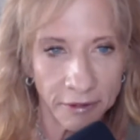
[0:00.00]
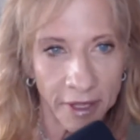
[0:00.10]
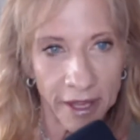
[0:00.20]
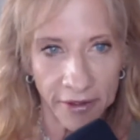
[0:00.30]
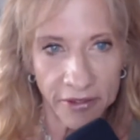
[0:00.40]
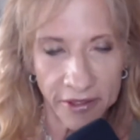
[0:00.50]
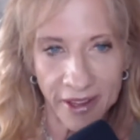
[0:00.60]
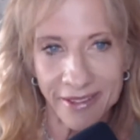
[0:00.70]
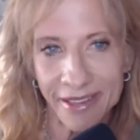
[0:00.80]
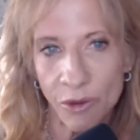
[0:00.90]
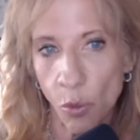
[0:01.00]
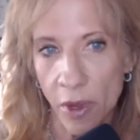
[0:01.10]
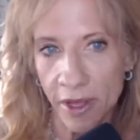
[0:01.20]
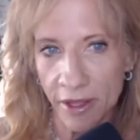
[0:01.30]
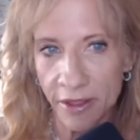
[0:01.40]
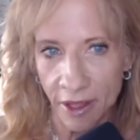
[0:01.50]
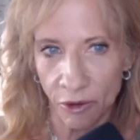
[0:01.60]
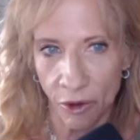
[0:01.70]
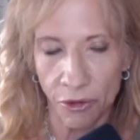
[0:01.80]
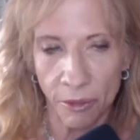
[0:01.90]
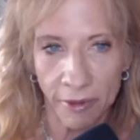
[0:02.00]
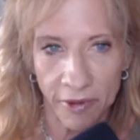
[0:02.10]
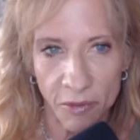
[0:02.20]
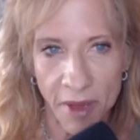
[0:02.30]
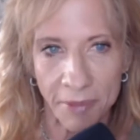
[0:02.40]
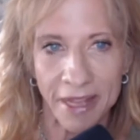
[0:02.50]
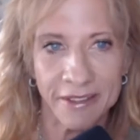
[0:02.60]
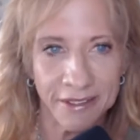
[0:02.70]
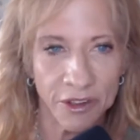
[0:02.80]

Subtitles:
like CJC with a growth hormone releasing peptide.